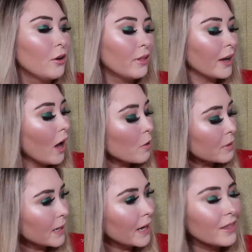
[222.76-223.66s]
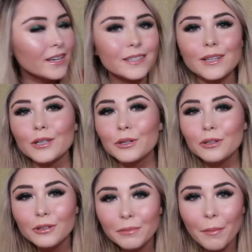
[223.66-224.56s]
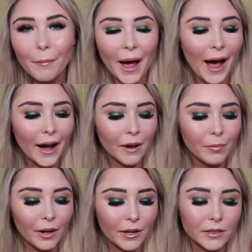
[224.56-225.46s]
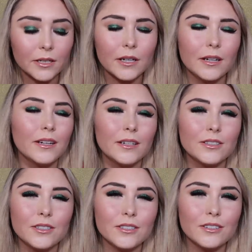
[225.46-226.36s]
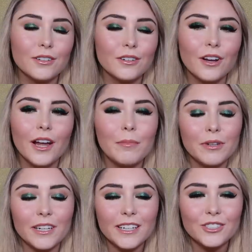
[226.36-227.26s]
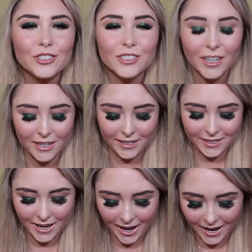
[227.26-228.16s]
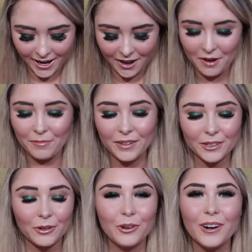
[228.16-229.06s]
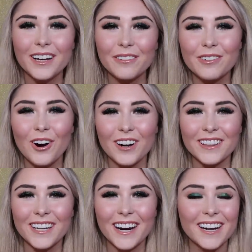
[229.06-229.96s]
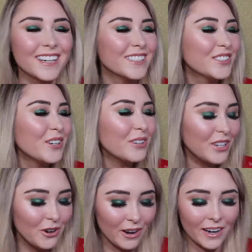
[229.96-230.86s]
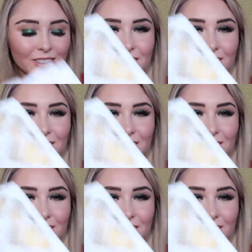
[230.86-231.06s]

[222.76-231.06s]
they got me this Lululemon bag, but it's empty. It's just got a little gift card in there, and it's so cute, and